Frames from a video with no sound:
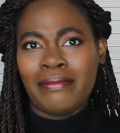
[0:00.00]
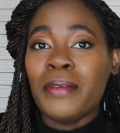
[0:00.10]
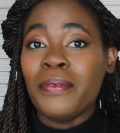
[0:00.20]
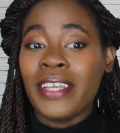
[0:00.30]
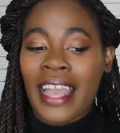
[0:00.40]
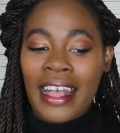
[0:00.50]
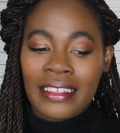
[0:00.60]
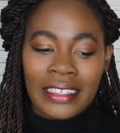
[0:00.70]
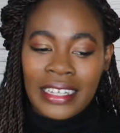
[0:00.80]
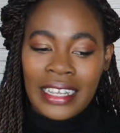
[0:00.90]
But in
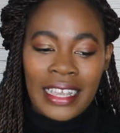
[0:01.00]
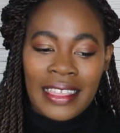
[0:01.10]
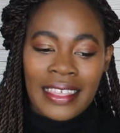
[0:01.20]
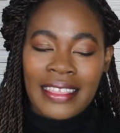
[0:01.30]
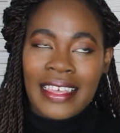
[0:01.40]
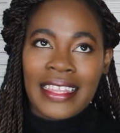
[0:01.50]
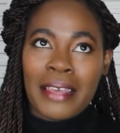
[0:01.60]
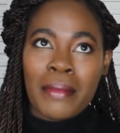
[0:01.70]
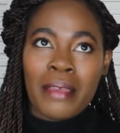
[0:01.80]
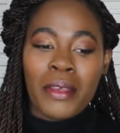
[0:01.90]
reality, the thing
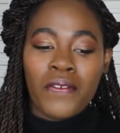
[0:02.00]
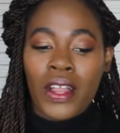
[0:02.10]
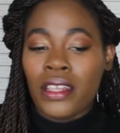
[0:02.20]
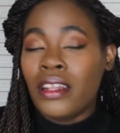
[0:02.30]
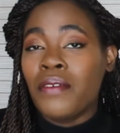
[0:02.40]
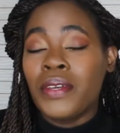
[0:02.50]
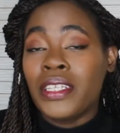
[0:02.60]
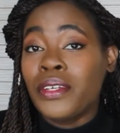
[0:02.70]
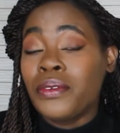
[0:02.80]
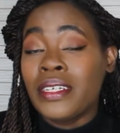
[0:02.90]
that made me fall in love
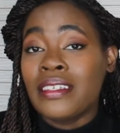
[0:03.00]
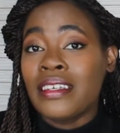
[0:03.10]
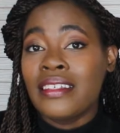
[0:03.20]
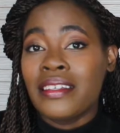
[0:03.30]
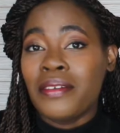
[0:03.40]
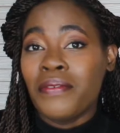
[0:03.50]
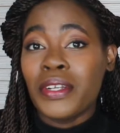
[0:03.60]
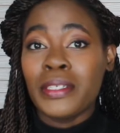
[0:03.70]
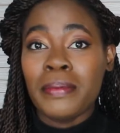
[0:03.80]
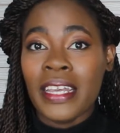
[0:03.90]
with linguistics in the
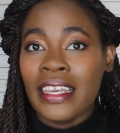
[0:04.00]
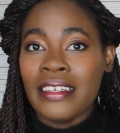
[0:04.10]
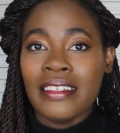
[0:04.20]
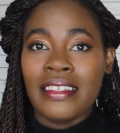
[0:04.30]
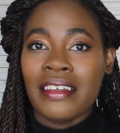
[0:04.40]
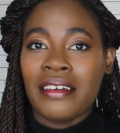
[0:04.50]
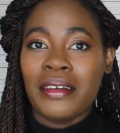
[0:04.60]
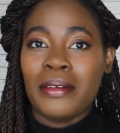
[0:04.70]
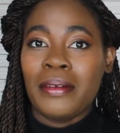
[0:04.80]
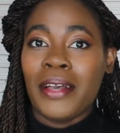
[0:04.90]
first place,
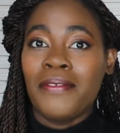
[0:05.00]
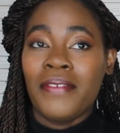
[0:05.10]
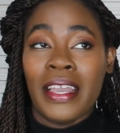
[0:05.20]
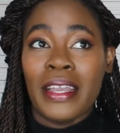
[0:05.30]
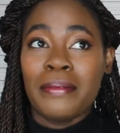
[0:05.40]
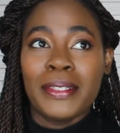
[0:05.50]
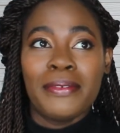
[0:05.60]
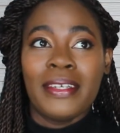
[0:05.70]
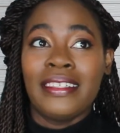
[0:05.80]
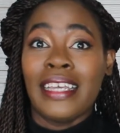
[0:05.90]
the affair
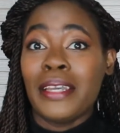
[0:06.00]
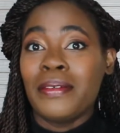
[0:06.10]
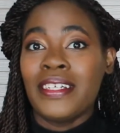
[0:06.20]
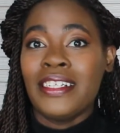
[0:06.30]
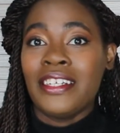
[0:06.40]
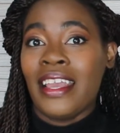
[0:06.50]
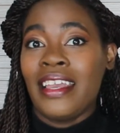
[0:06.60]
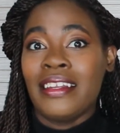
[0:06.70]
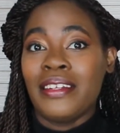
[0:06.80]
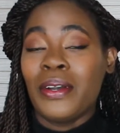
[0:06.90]
between language
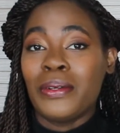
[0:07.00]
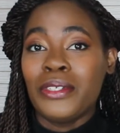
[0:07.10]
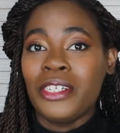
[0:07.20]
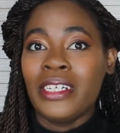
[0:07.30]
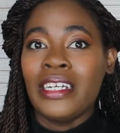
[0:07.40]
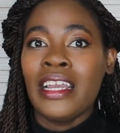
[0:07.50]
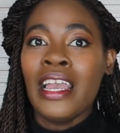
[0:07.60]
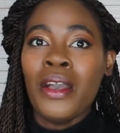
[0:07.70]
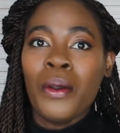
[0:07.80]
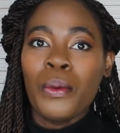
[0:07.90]
and culture,
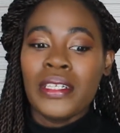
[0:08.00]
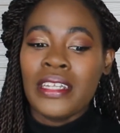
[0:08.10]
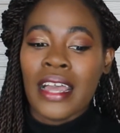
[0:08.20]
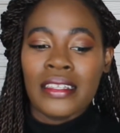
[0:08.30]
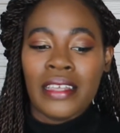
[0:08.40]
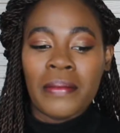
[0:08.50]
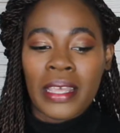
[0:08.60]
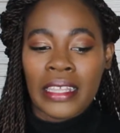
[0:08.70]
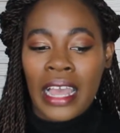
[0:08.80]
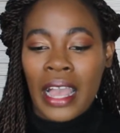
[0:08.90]
was not
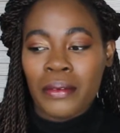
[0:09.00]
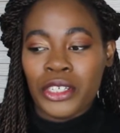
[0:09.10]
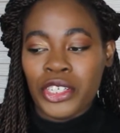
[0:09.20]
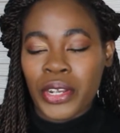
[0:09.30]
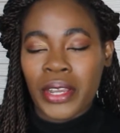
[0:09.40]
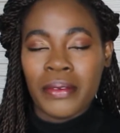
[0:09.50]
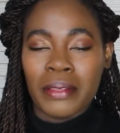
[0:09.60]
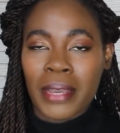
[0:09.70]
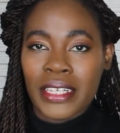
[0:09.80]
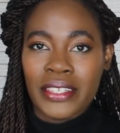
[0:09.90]
something that I was sharing
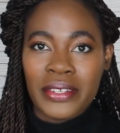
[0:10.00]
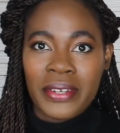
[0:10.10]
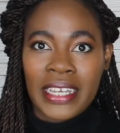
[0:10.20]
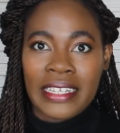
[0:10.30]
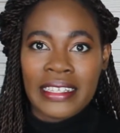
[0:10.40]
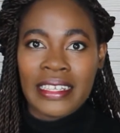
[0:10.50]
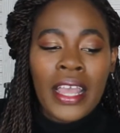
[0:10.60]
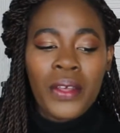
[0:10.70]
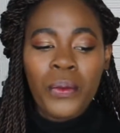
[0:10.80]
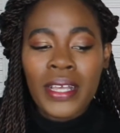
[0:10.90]
with my students.
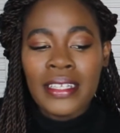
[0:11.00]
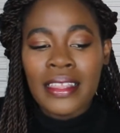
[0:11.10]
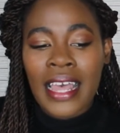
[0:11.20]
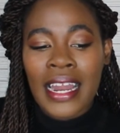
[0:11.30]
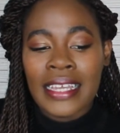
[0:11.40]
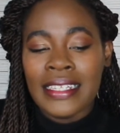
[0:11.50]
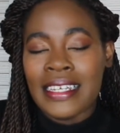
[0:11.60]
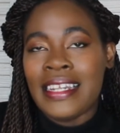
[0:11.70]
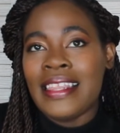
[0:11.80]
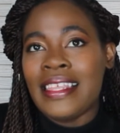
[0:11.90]
It wasn't that I
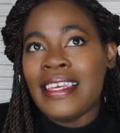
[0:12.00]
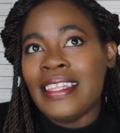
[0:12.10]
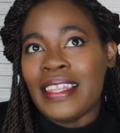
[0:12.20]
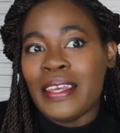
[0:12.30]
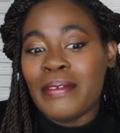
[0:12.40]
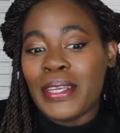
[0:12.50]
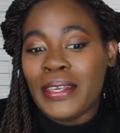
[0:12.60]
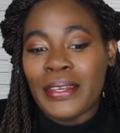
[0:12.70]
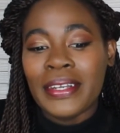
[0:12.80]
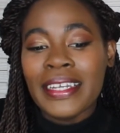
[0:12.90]
didn't think that they were
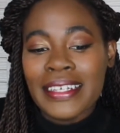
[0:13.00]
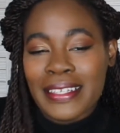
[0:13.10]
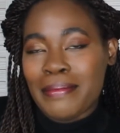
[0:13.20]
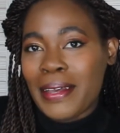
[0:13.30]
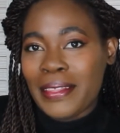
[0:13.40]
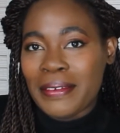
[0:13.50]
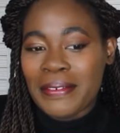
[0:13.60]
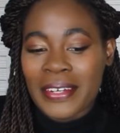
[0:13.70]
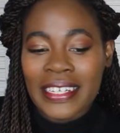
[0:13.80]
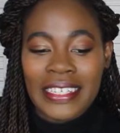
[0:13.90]
curious about their
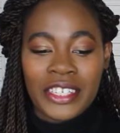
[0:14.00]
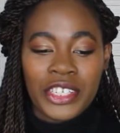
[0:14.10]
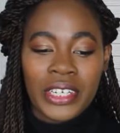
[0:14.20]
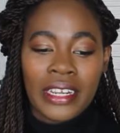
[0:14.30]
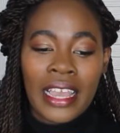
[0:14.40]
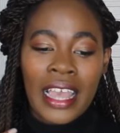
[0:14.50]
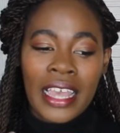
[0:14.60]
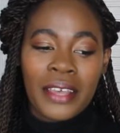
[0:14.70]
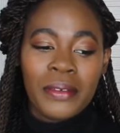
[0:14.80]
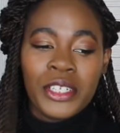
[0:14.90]
foreign teacher.
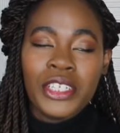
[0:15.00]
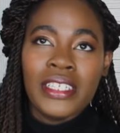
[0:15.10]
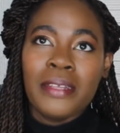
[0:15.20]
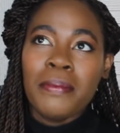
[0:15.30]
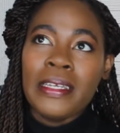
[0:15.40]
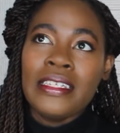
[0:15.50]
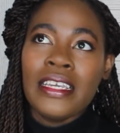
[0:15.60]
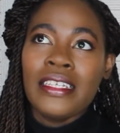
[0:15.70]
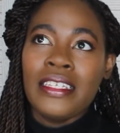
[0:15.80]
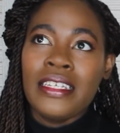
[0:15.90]
It was just the
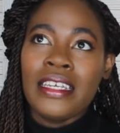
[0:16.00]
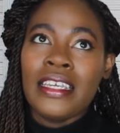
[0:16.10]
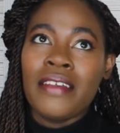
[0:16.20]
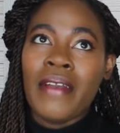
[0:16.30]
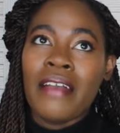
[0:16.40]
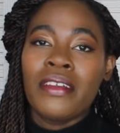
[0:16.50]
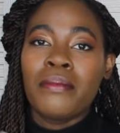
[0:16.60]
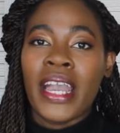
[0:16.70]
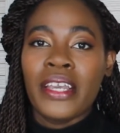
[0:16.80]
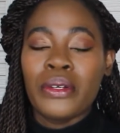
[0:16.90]
PTSD of having
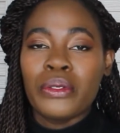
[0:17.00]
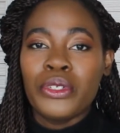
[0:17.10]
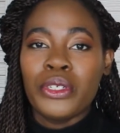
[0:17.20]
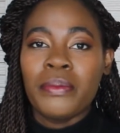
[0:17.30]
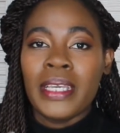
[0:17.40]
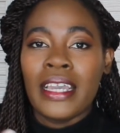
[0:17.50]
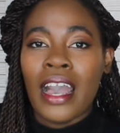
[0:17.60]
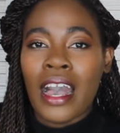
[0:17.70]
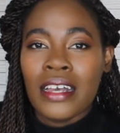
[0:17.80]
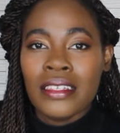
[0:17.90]
my culture be
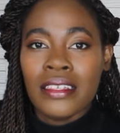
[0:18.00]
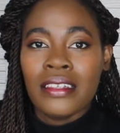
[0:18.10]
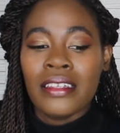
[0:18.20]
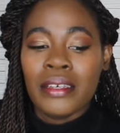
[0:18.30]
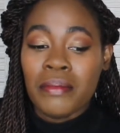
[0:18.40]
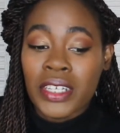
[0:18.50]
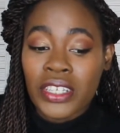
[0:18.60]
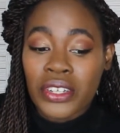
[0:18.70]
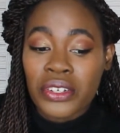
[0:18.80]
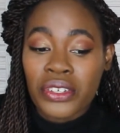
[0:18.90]
constantly
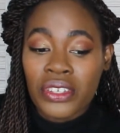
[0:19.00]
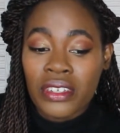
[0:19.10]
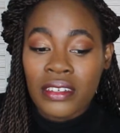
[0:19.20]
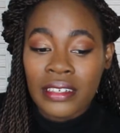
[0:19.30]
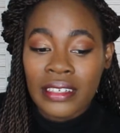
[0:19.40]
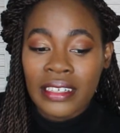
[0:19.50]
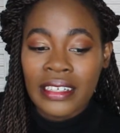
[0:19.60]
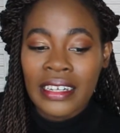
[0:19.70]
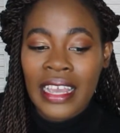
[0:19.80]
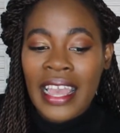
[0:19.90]

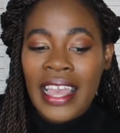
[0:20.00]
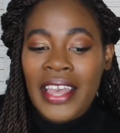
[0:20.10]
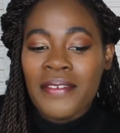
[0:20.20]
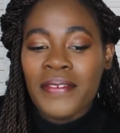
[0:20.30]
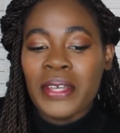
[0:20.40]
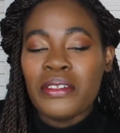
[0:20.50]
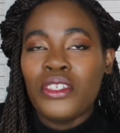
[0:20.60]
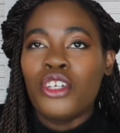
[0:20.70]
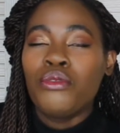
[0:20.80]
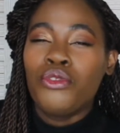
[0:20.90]
misunderstood felt
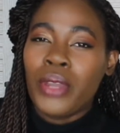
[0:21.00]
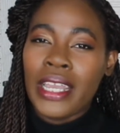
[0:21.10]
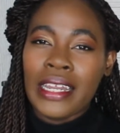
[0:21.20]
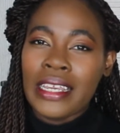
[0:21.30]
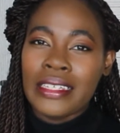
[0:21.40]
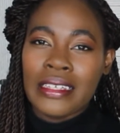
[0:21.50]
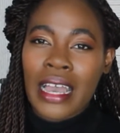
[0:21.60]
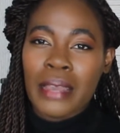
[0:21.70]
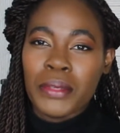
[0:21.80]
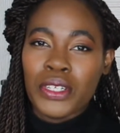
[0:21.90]
so draining and
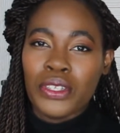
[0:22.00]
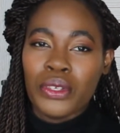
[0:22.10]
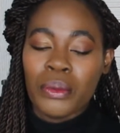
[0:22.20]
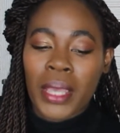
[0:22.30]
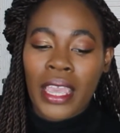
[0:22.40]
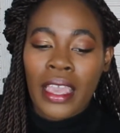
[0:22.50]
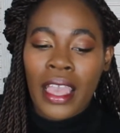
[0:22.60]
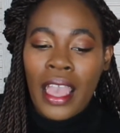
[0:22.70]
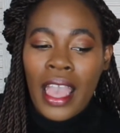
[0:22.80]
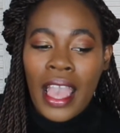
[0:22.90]
time consuming.
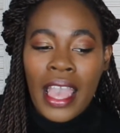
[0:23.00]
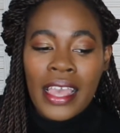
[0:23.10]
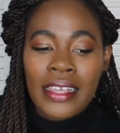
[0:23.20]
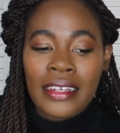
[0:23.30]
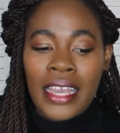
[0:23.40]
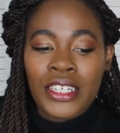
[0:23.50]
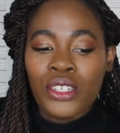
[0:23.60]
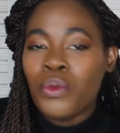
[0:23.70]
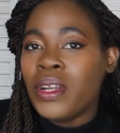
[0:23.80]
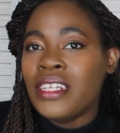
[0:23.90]
And I
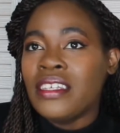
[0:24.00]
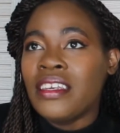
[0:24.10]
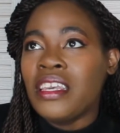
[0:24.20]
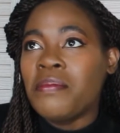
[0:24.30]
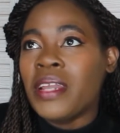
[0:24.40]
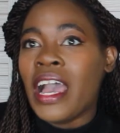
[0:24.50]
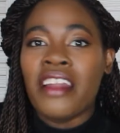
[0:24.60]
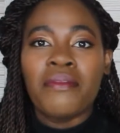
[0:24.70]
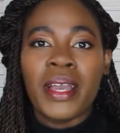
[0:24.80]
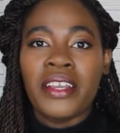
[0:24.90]
just wanted to keep it
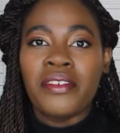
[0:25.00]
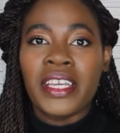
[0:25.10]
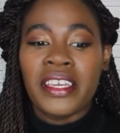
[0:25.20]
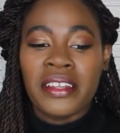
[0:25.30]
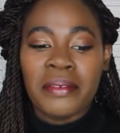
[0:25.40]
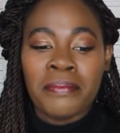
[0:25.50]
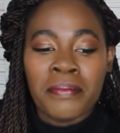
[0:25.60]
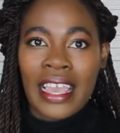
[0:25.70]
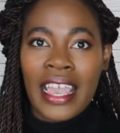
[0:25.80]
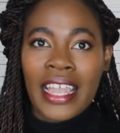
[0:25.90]
out of my curriculum.
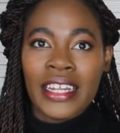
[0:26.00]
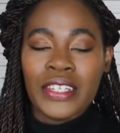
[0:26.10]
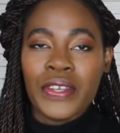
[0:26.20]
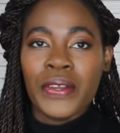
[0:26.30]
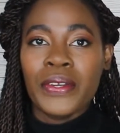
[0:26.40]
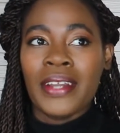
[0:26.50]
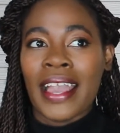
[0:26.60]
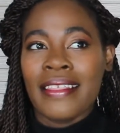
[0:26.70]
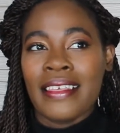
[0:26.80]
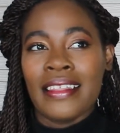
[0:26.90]
And in turn,
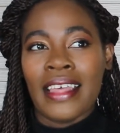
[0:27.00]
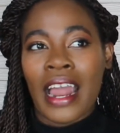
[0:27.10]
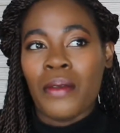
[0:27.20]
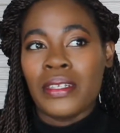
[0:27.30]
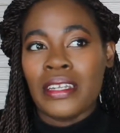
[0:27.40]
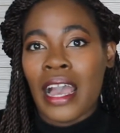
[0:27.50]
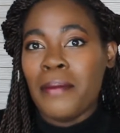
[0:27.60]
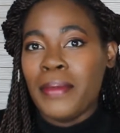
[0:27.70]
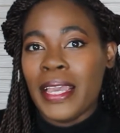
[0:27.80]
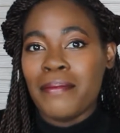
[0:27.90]
I think that I was
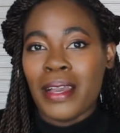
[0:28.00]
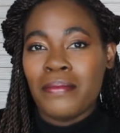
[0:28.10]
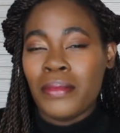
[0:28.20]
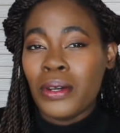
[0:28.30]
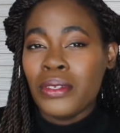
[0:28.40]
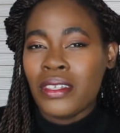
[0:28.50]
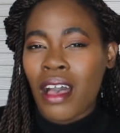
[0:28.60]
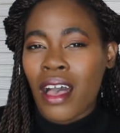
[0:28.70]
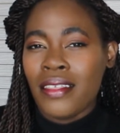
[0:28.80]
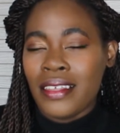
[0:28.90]
not being my most
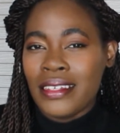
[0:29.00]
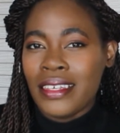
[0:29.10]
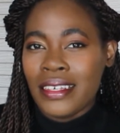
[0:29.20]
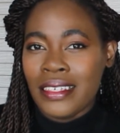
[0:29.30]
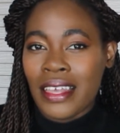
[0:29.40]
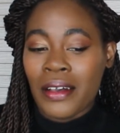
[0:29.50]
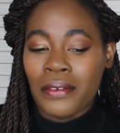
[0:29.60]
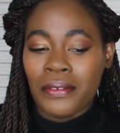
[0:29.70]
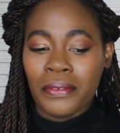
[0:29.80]
authentic self.